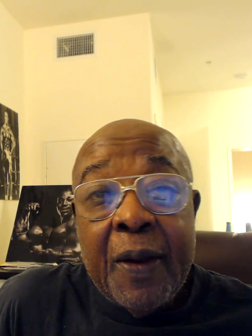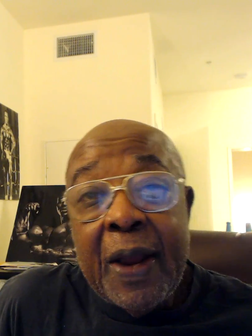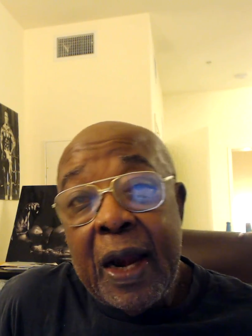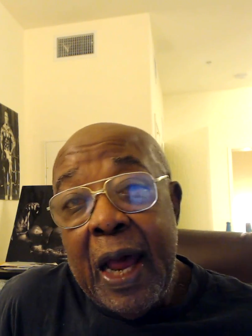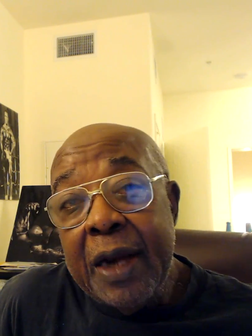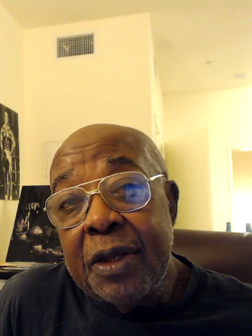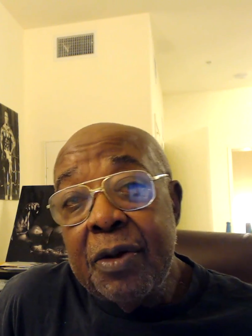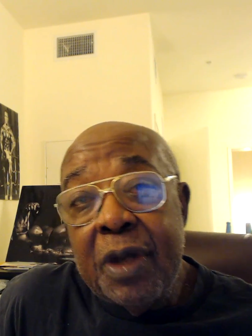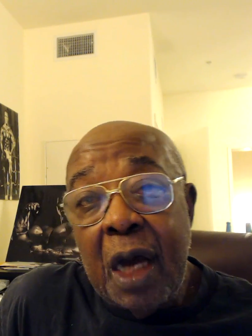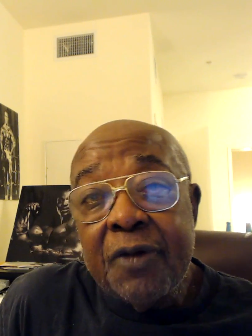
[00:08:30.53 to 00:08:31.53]
Now, a lot of you
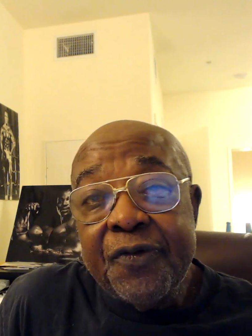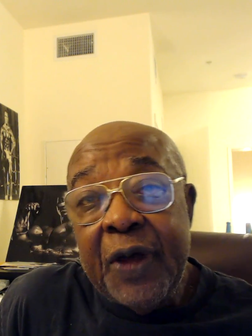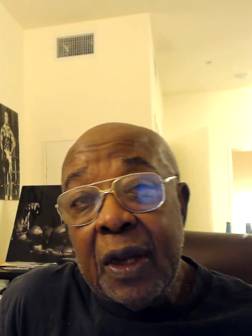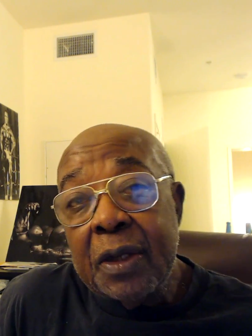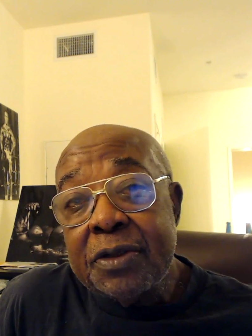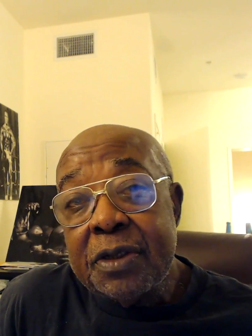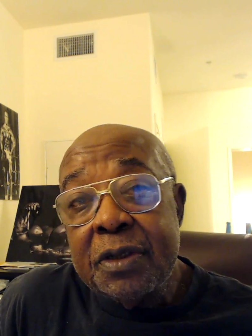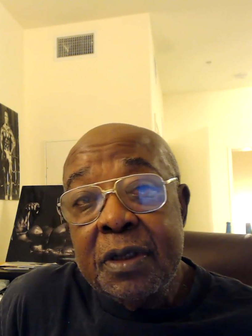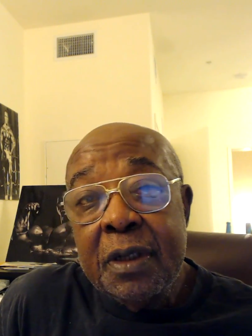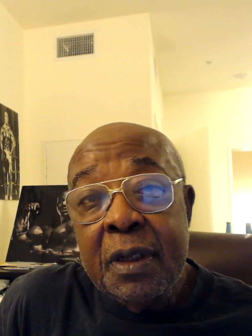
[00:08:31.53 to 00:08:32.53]
young fellows
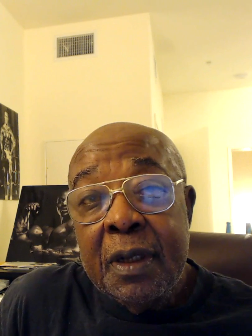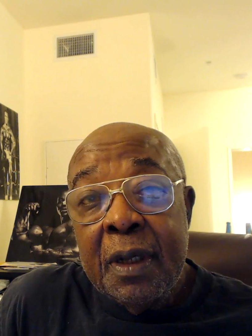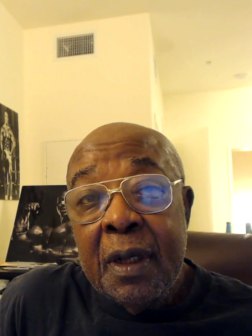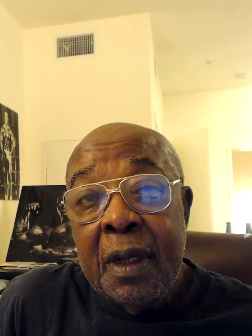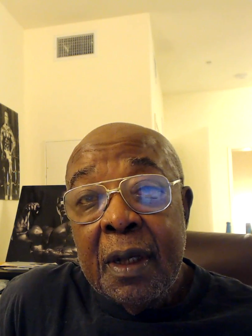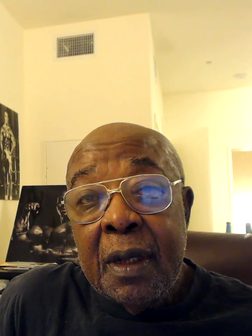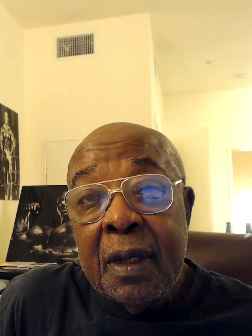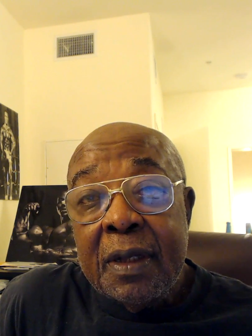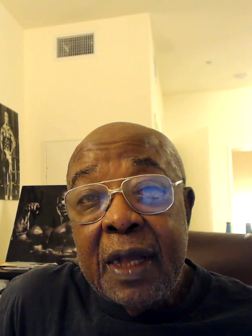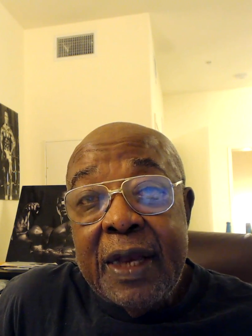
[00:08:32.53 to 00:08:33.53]

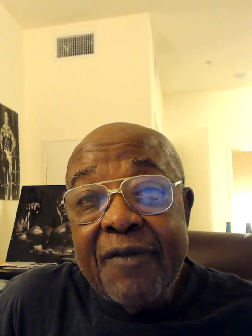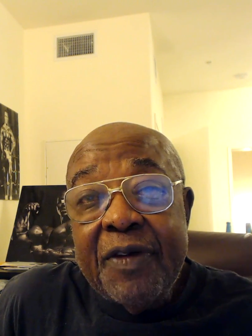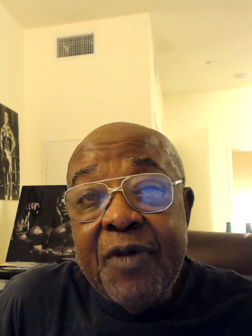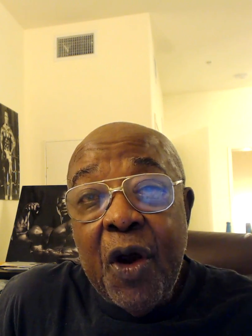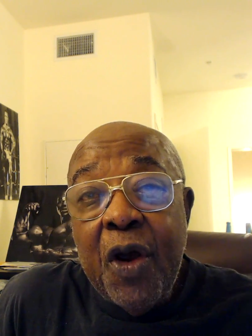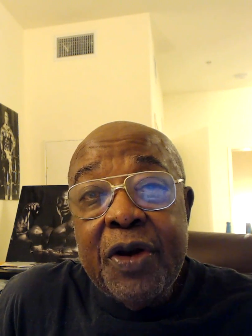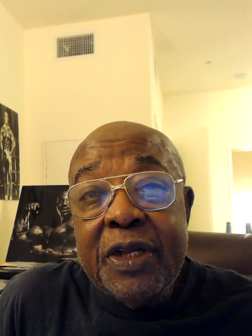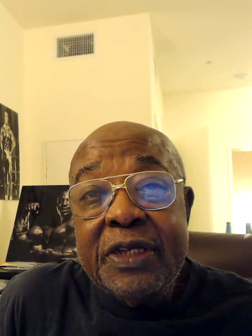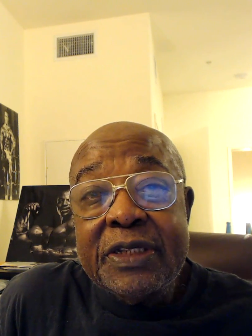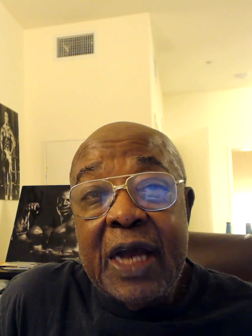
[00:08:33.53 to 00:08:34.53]
they've never even heard
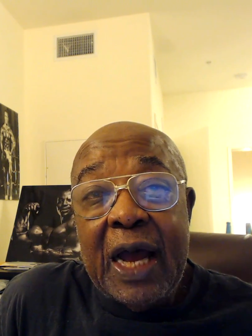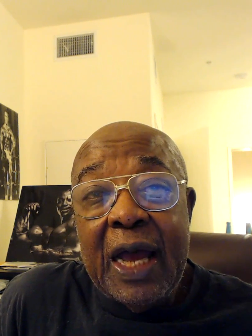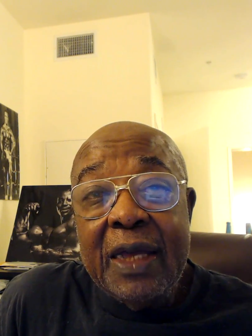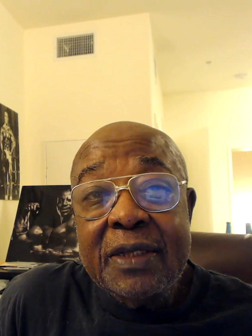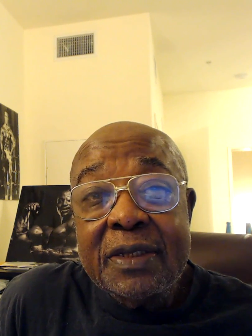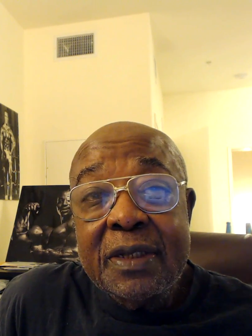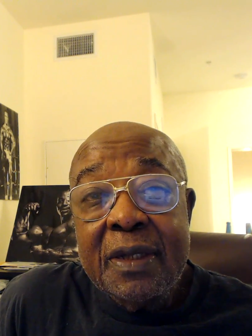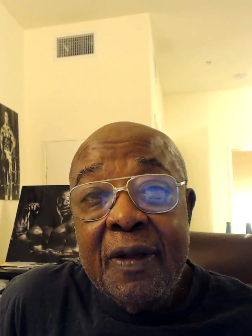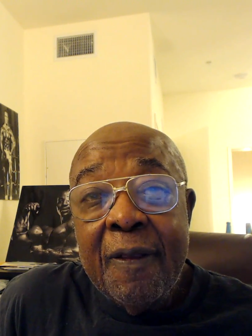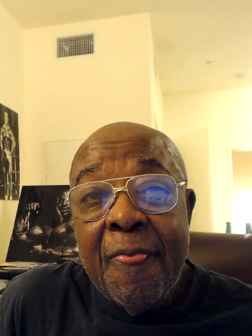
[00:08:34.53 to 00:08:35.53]
of these guys
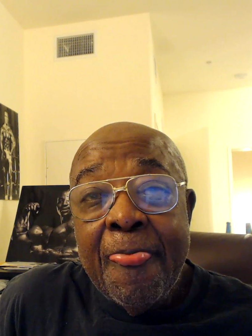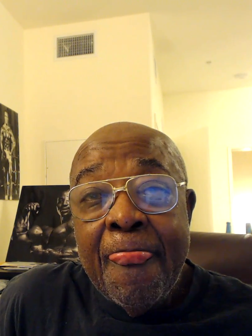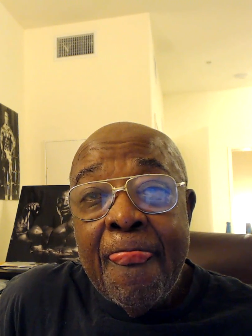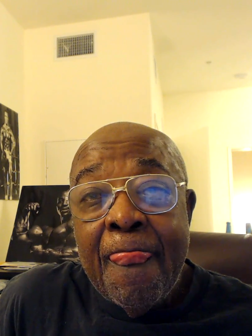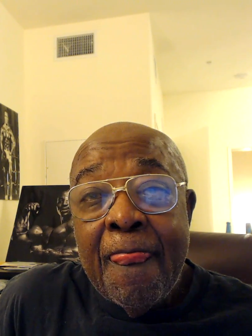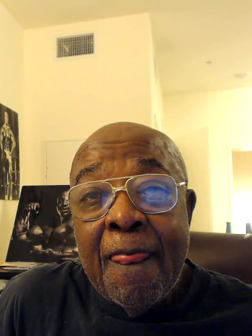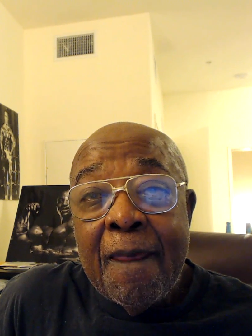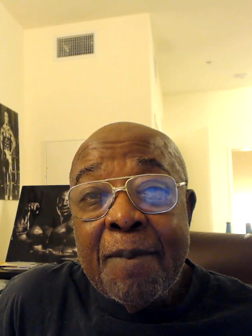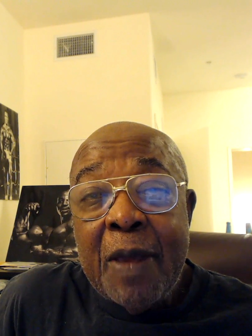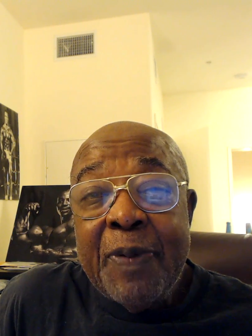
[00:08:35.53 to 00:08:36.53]

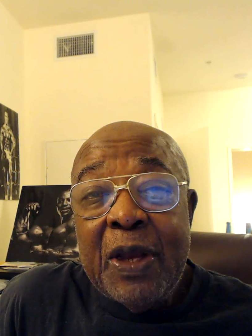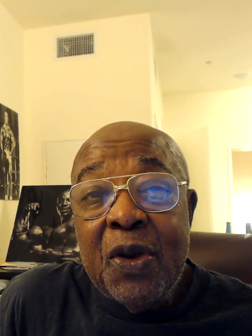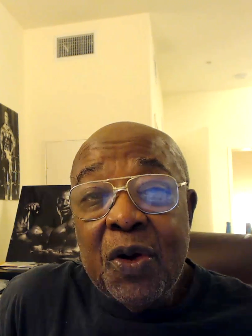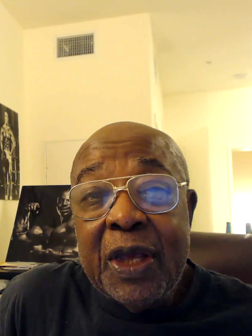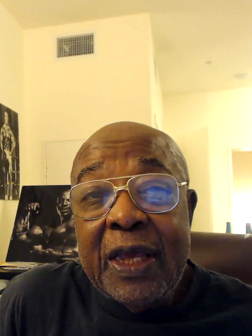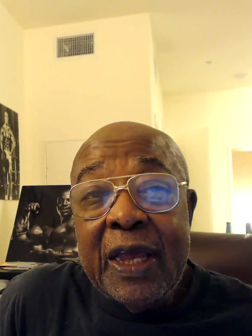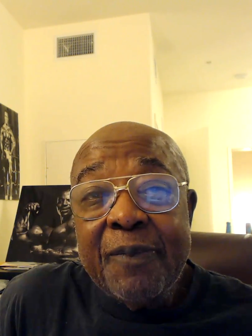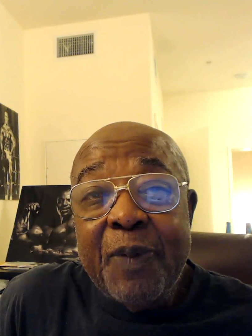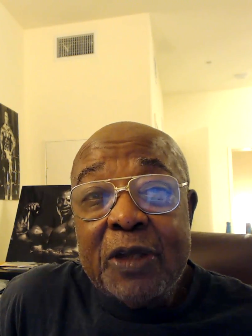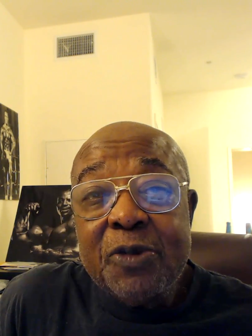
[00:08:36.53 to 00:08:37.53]
Maybe looking
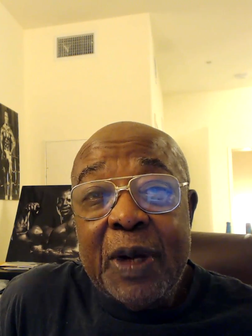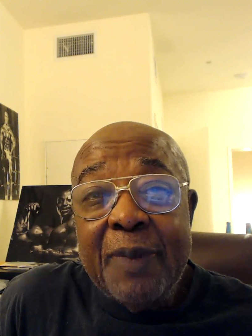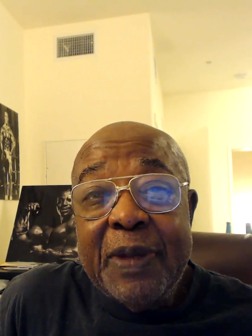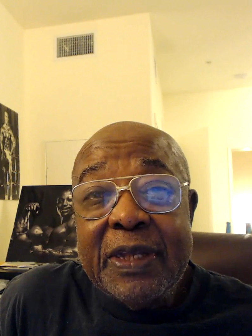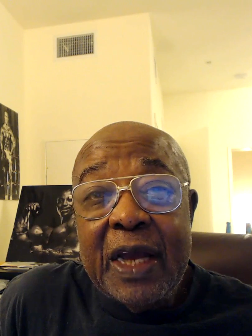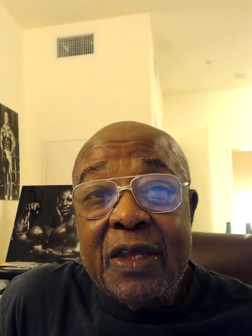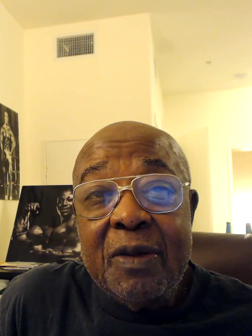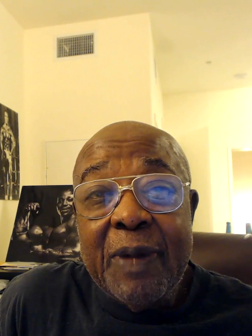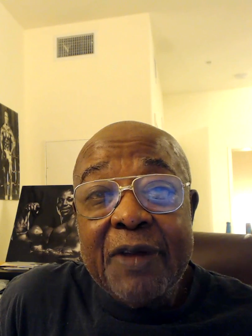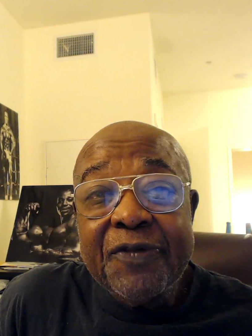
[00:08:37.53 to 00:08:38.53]
and puzzled. Well, let me tell
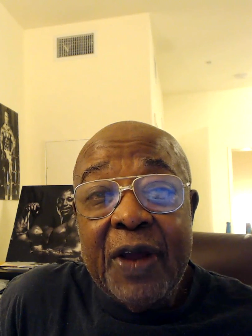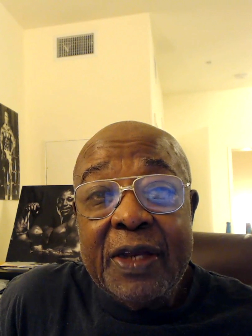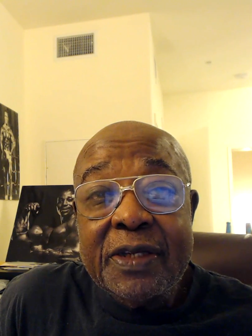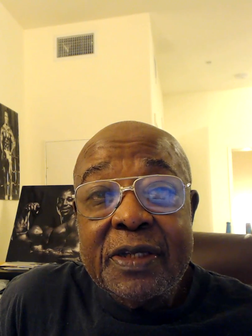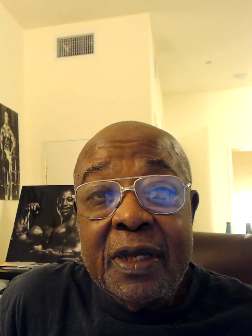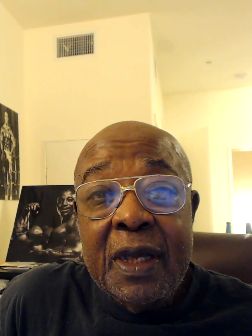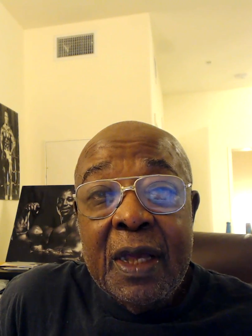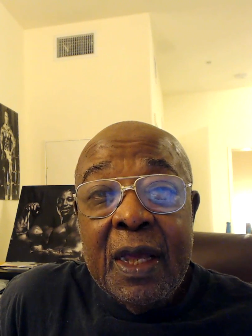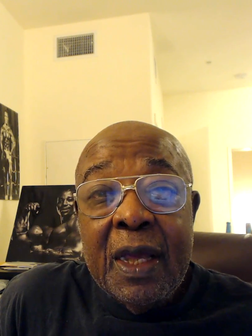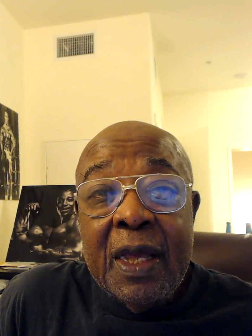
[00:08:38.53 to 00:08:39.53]
you, my friends,
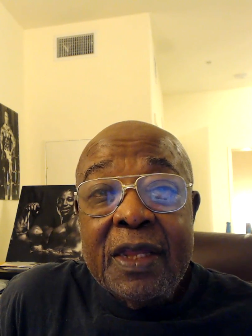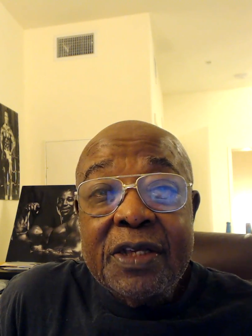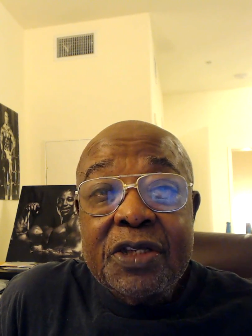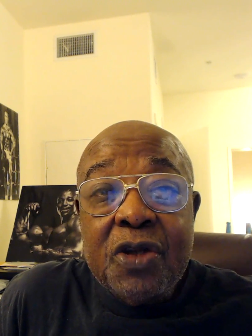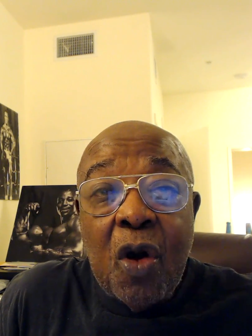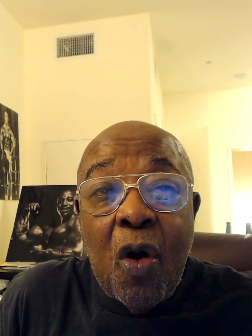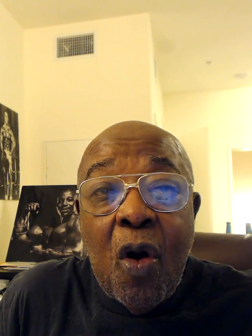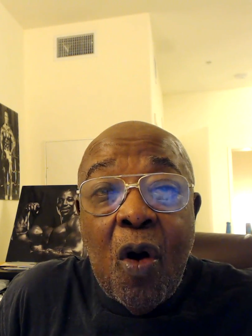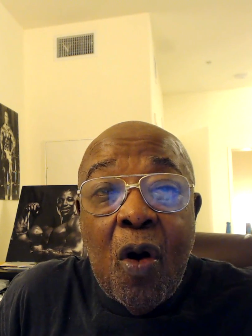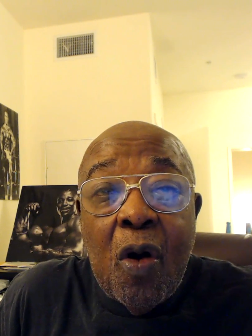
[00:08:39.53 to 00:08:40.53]
this is
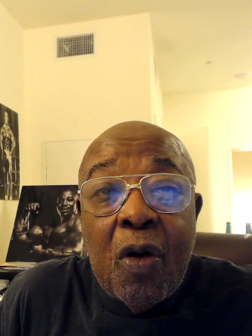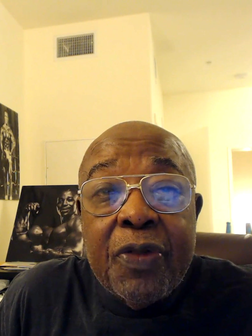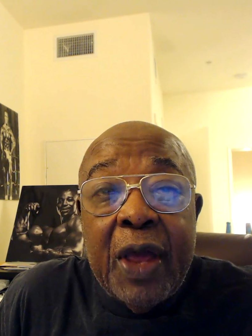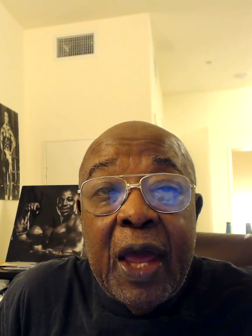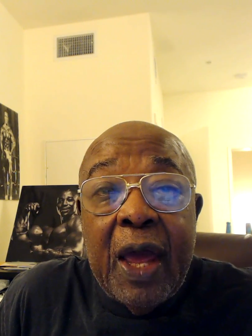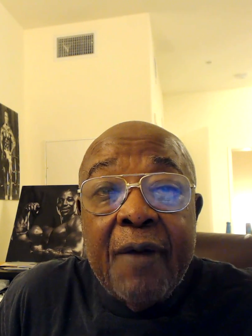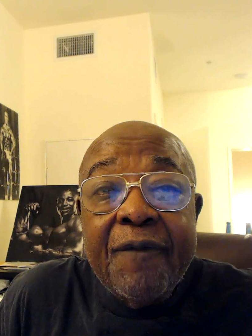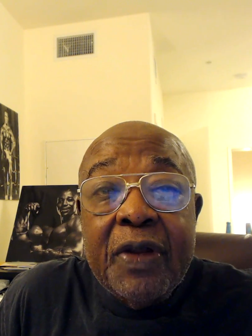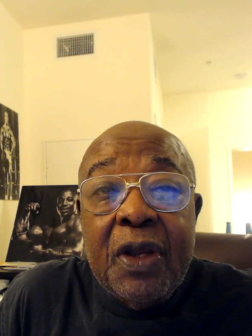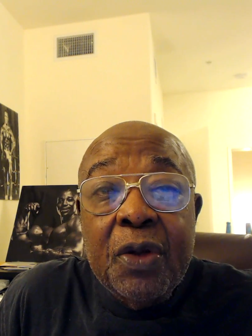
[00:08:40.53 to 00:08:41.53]
all the
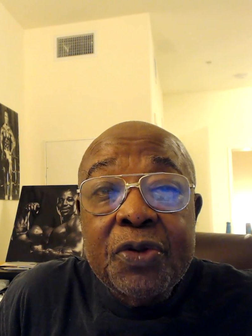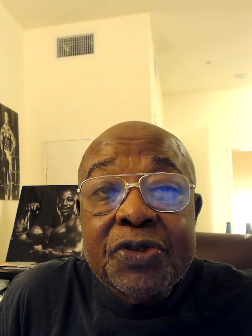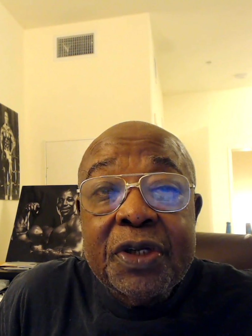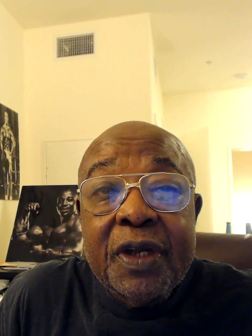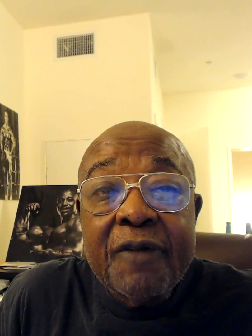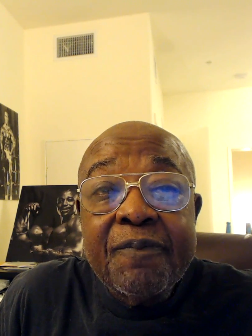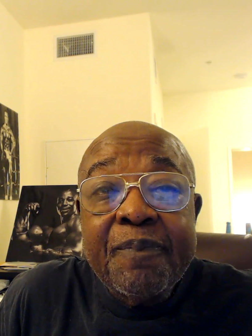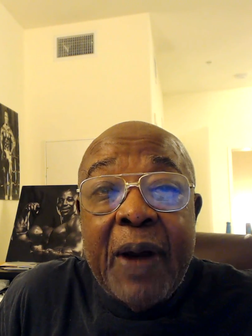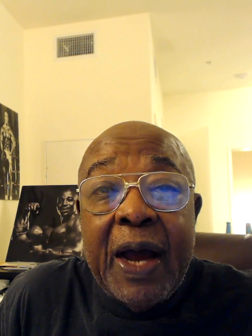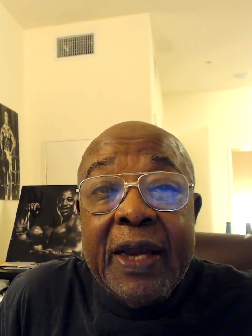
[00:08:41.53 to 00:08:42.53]
evolution of
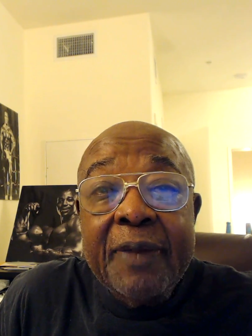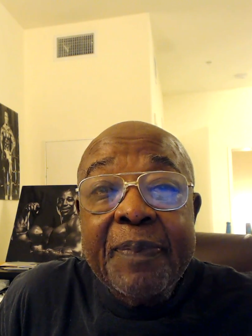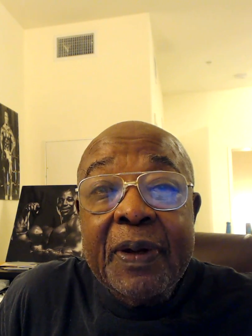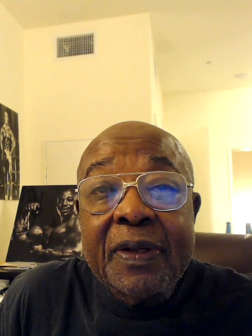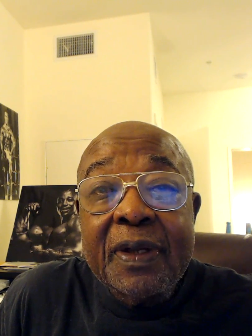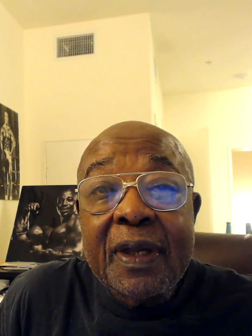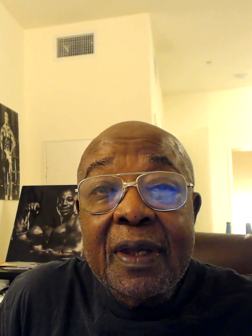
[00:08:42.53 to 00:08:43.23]
bodybuilding.